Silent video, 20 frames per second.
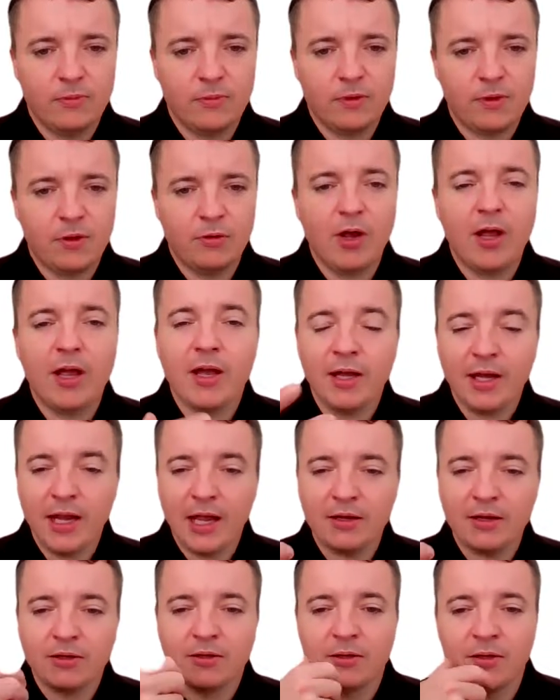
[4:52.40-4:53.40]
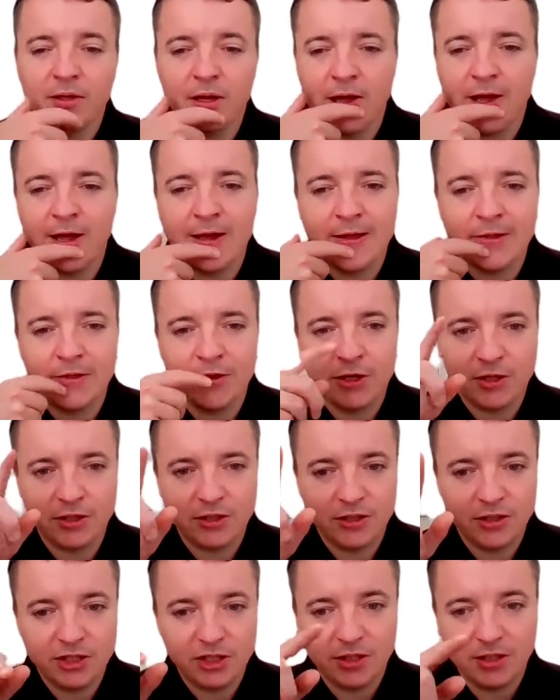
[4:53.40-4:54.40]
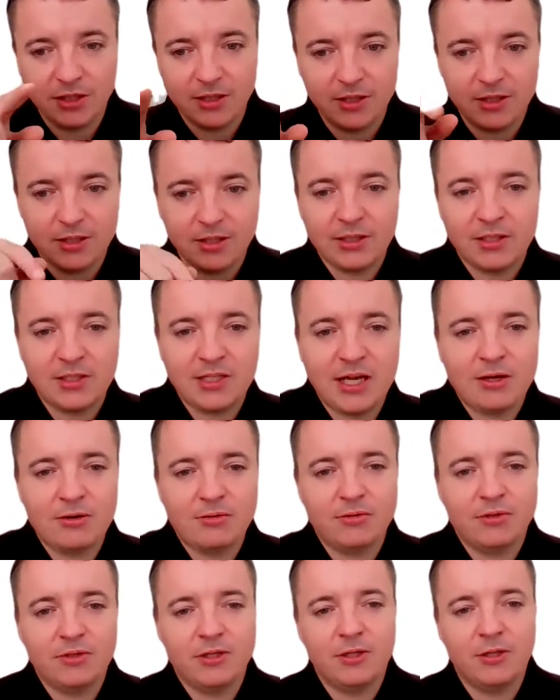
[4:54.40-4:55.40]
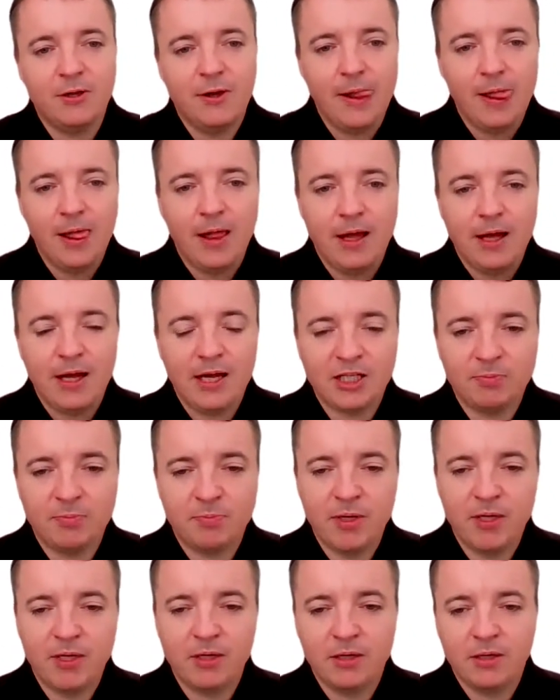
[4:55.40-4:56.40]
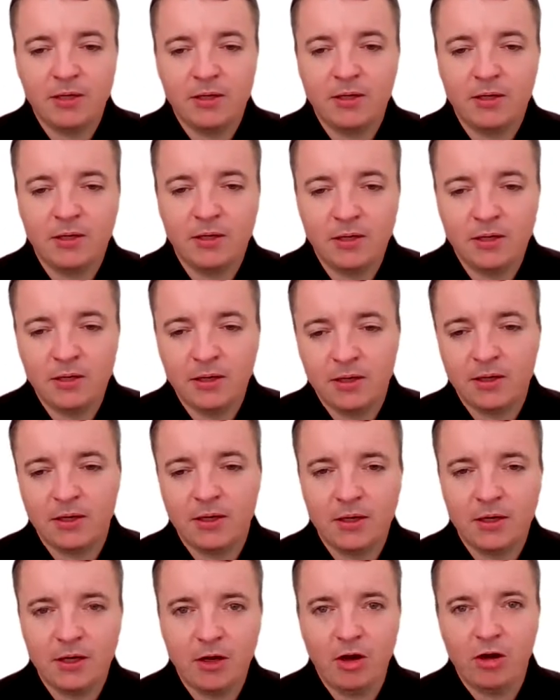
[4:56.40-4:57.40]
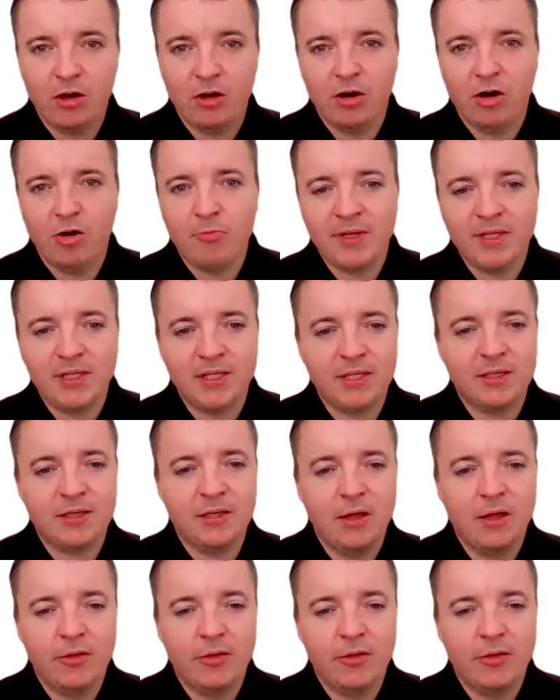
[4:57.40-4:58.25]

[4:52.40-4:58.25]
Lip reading: Okay, again, the t sound has been omitted.